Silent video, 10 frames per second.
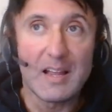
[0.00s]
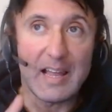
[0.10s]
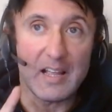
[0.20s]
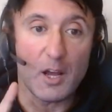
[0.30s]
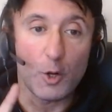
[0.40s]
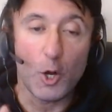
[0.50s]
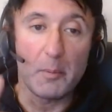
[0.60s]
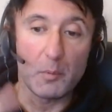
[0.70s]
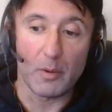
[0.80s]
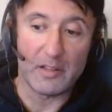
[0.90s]
Like a
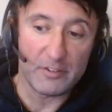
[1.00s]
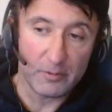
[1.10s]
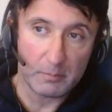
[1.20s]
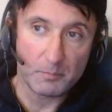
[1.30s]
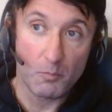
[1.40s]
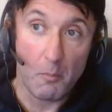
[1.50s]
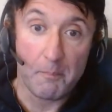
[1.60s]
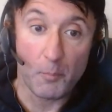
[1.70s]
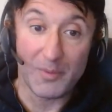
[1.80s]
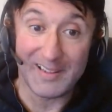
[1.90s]
common one is
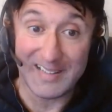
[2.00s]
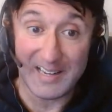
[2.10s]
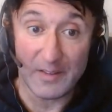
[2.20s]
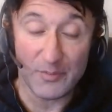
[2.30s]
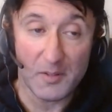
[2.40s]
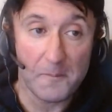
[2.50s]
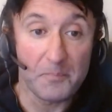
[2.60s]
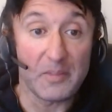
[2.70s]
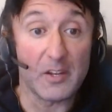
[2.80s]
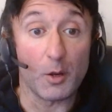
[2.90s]
when they deadlift,
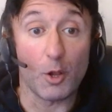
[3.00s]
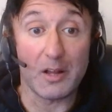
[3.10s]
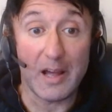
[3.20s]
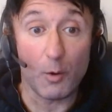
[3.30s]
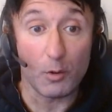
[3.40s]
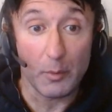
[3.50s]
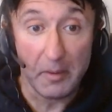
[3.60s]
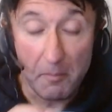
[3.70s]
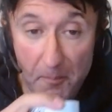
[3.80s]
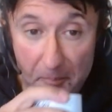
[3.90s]
they don't lock out all the way.